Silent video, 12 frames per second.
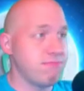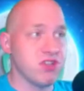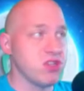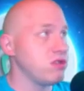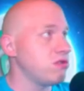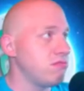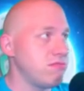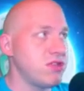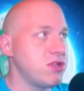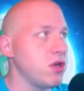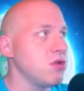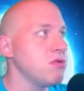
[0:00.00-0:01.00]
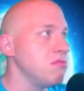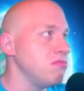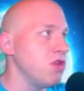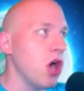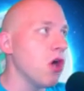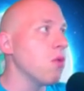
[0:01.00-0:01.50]
just don't
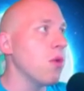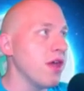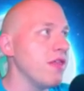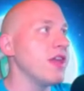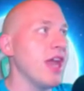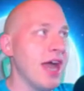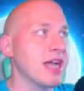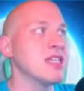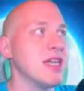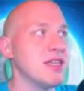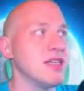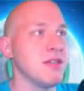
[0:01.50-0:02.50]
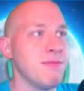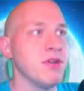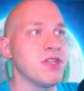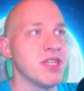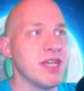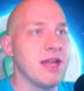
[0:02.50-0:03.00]
know what the accent is
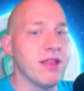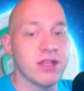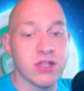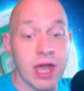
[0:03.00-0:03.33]
supposed to sound like.